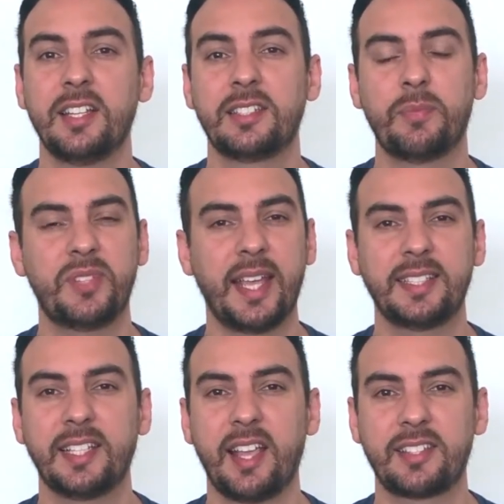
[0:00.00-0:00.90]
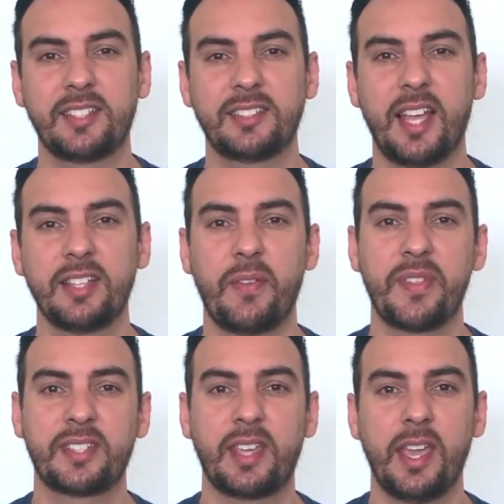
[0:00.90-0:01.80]
some technique exercise on
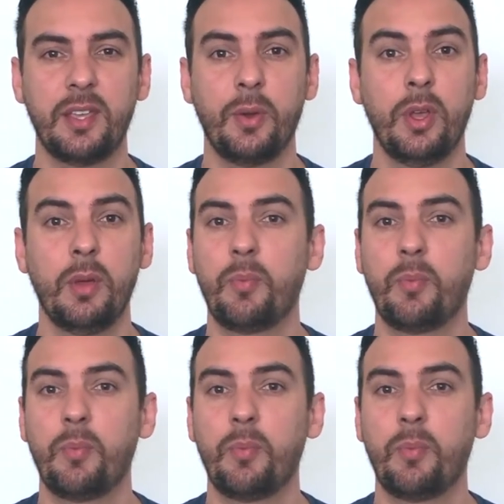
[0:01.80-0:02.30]
the scale,